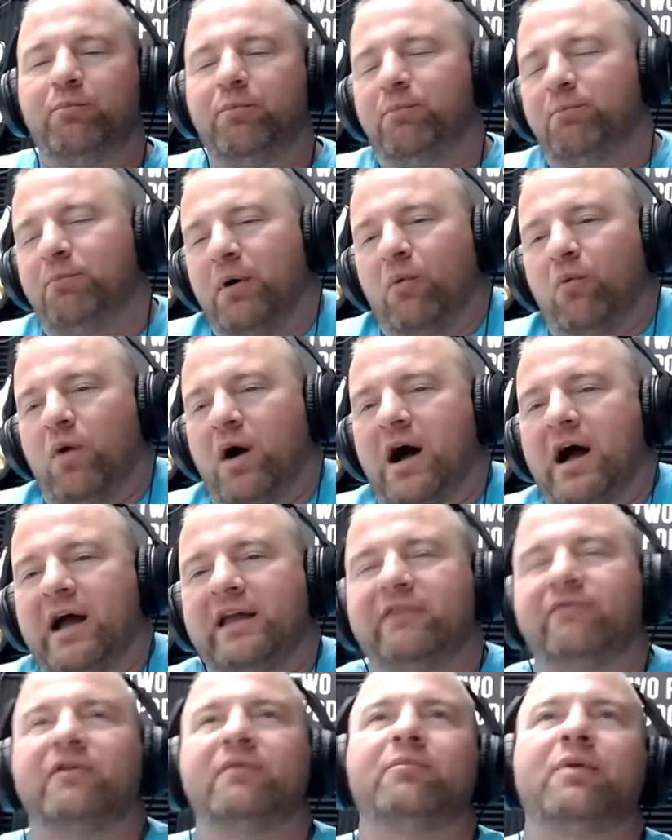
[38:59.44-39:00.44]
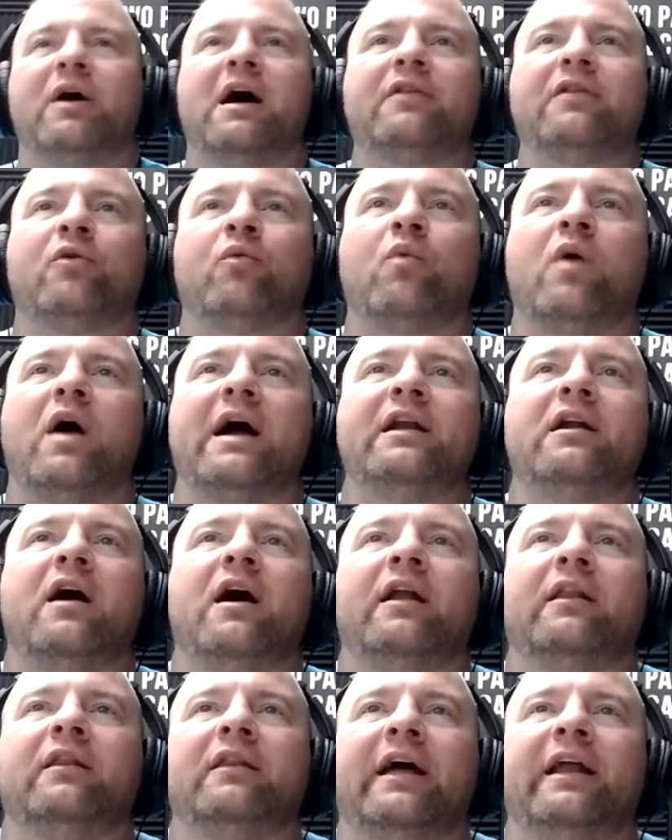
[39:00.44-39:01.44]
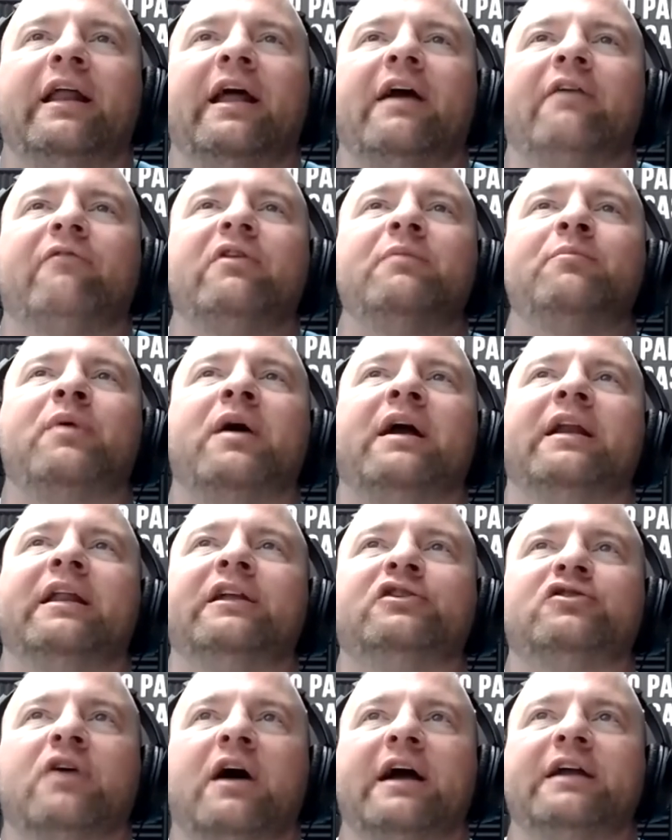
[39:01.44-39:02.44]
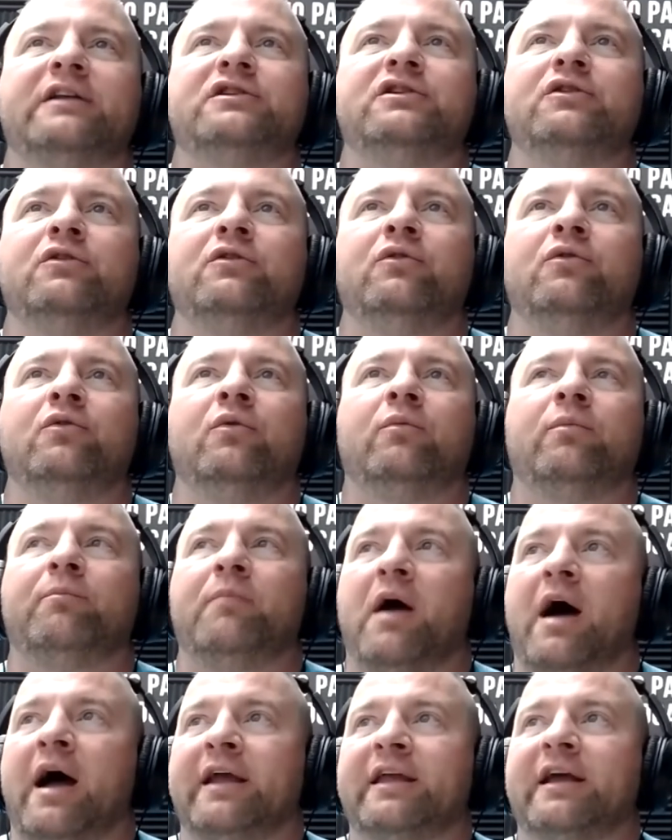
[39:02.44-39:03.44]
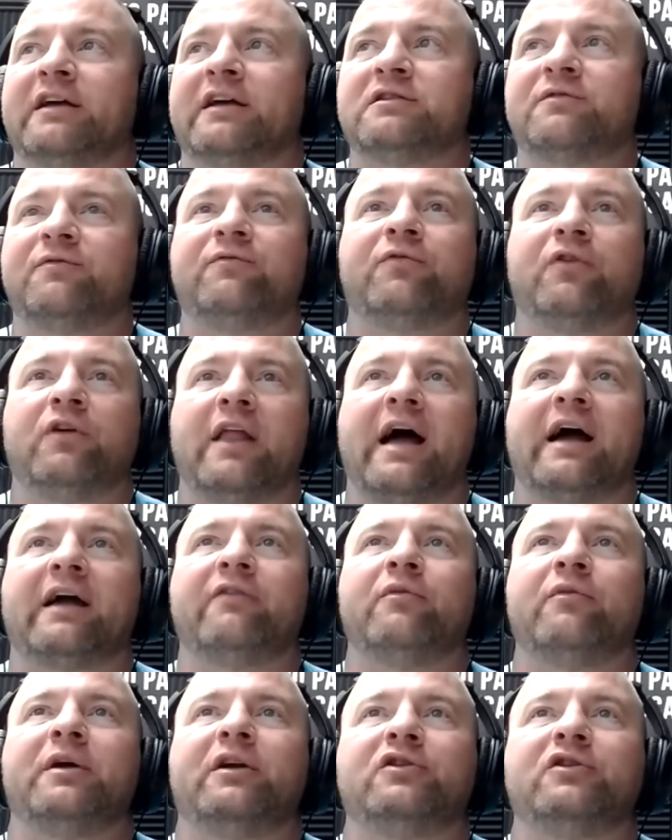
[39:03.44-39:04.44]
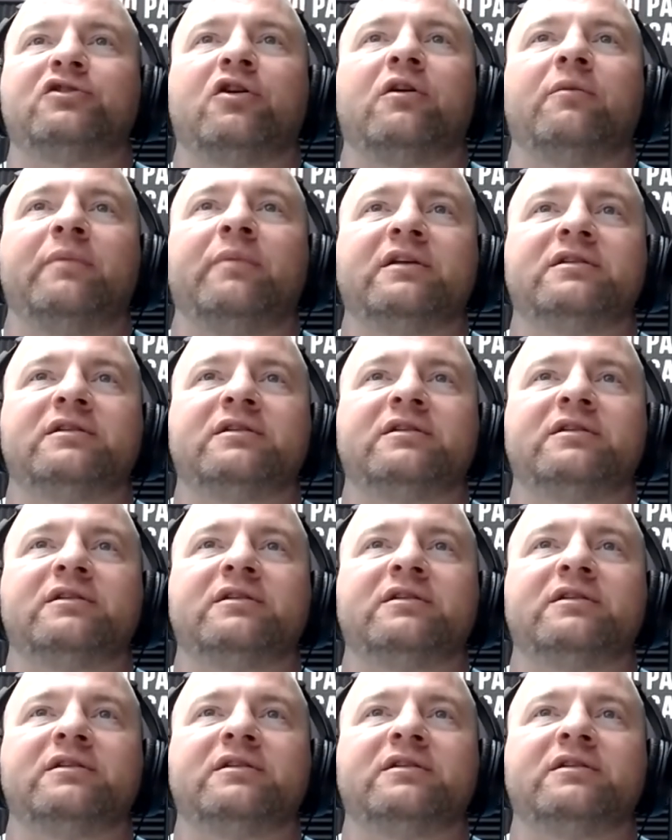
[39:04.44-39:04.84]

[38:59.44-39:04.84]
But why even bother? Why not let everybody try to, I guess, for lack of a better term, be a